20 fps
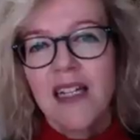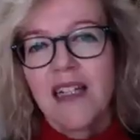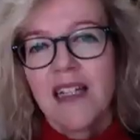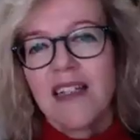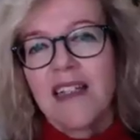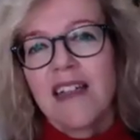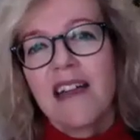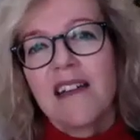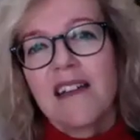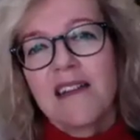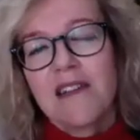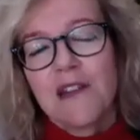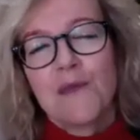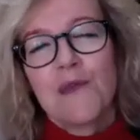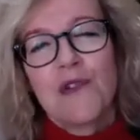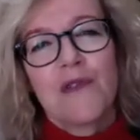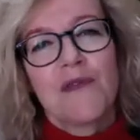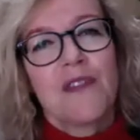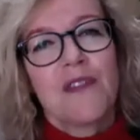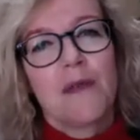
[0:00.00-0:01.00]
Yeah, some
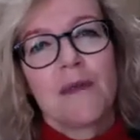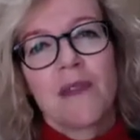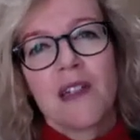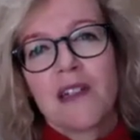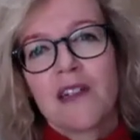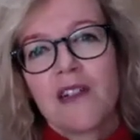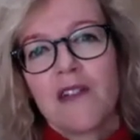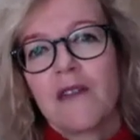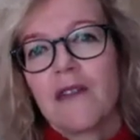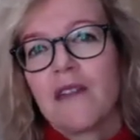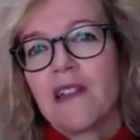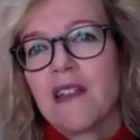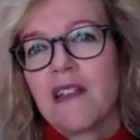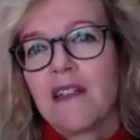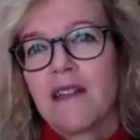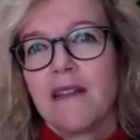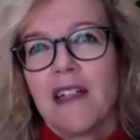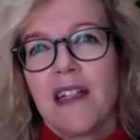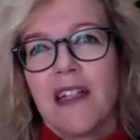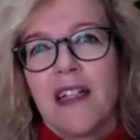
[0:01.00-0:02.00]
of them
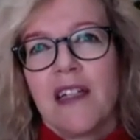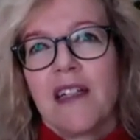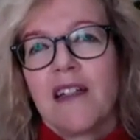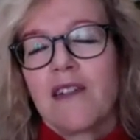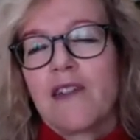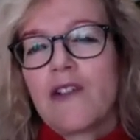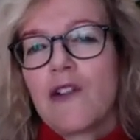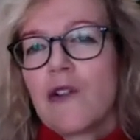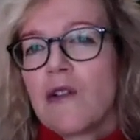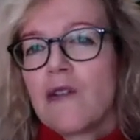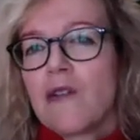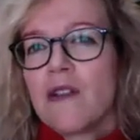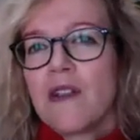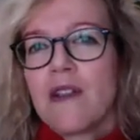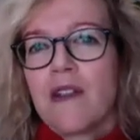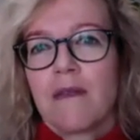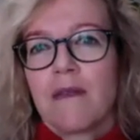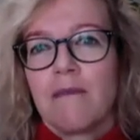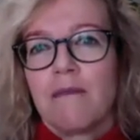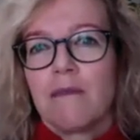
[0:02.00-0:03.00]
actually
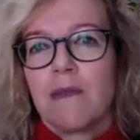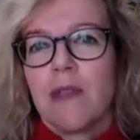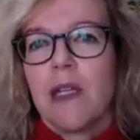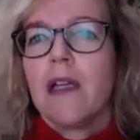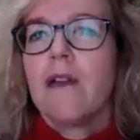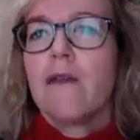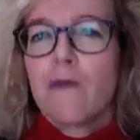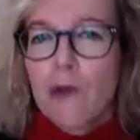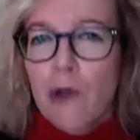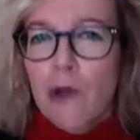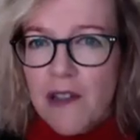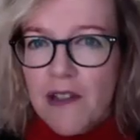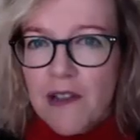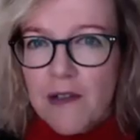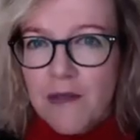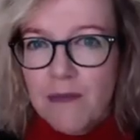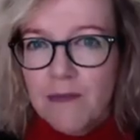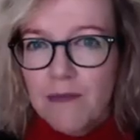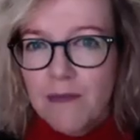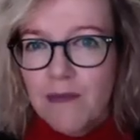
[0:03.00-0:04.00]
turned inwards.
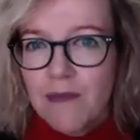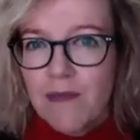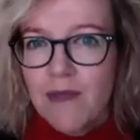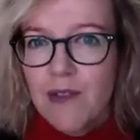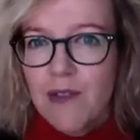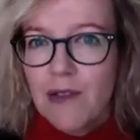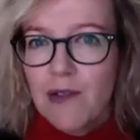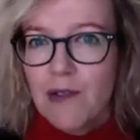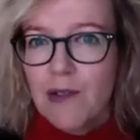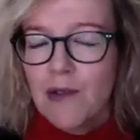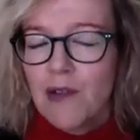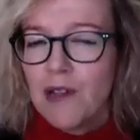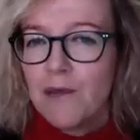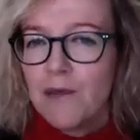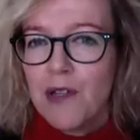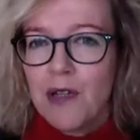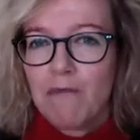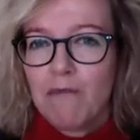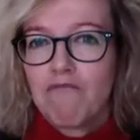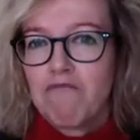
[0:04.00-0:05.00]
You know, I
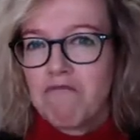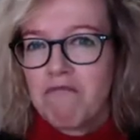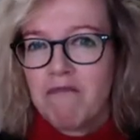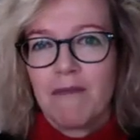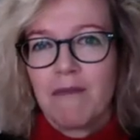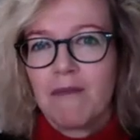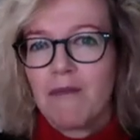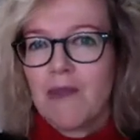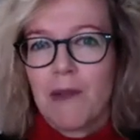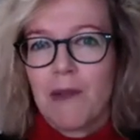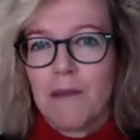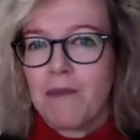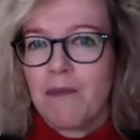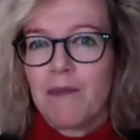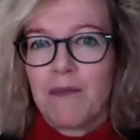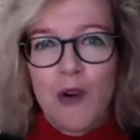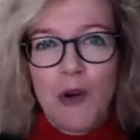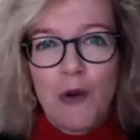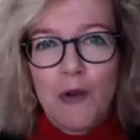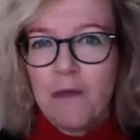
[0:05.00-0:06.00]
mean, I'm
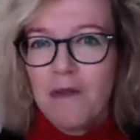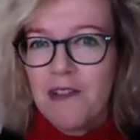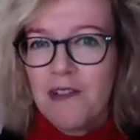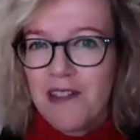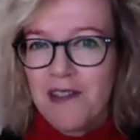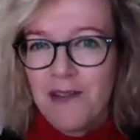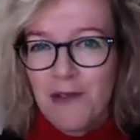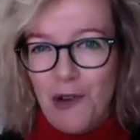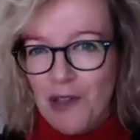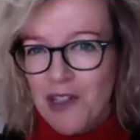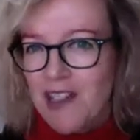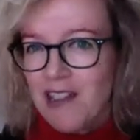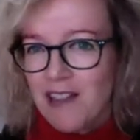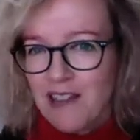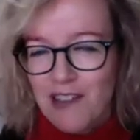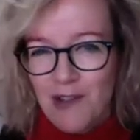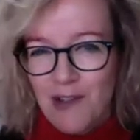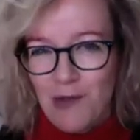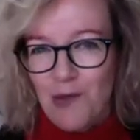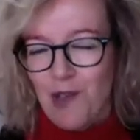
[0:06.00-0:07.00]
probably not
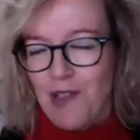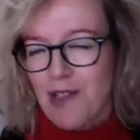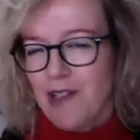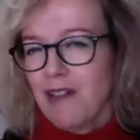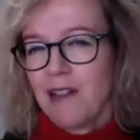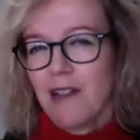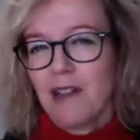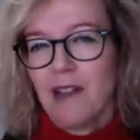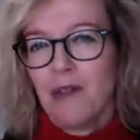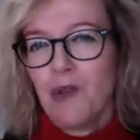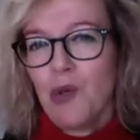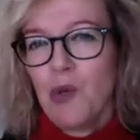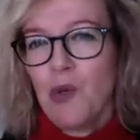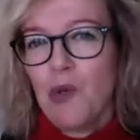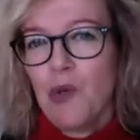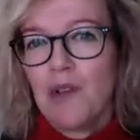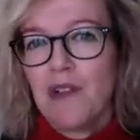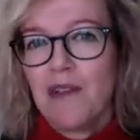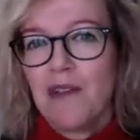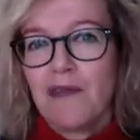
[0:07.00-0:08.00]
telling you anything new
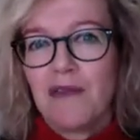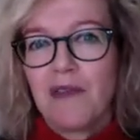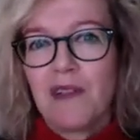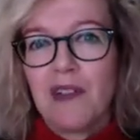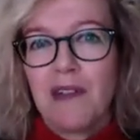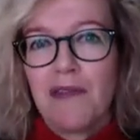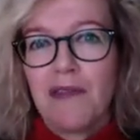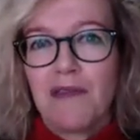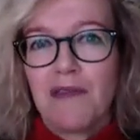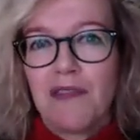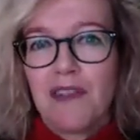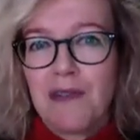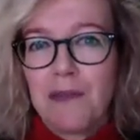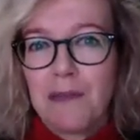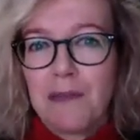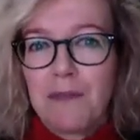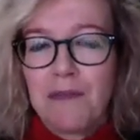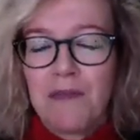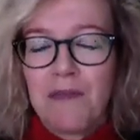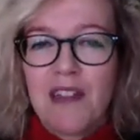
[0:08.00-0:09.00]
if
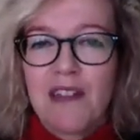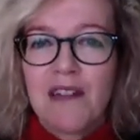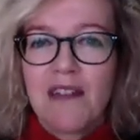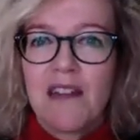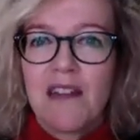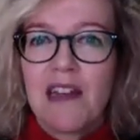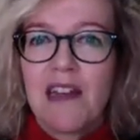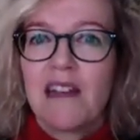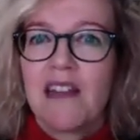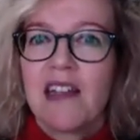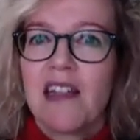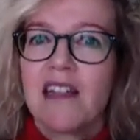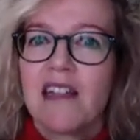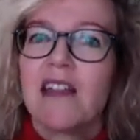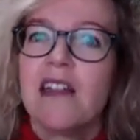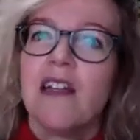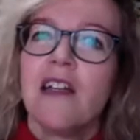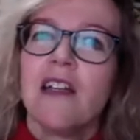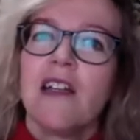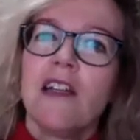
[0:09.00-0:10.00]
I say that,
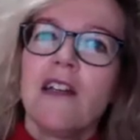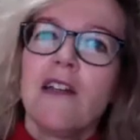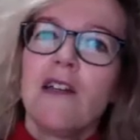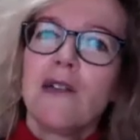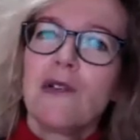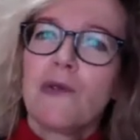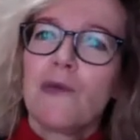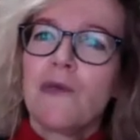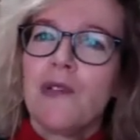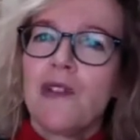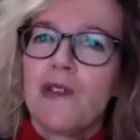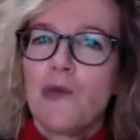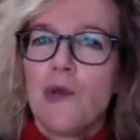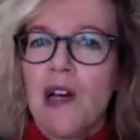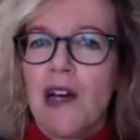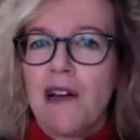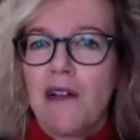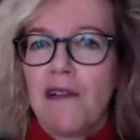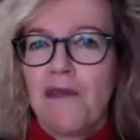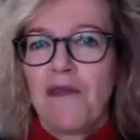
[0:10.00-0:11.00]
you know, we do
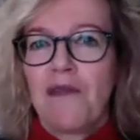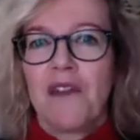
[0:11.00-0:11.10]
have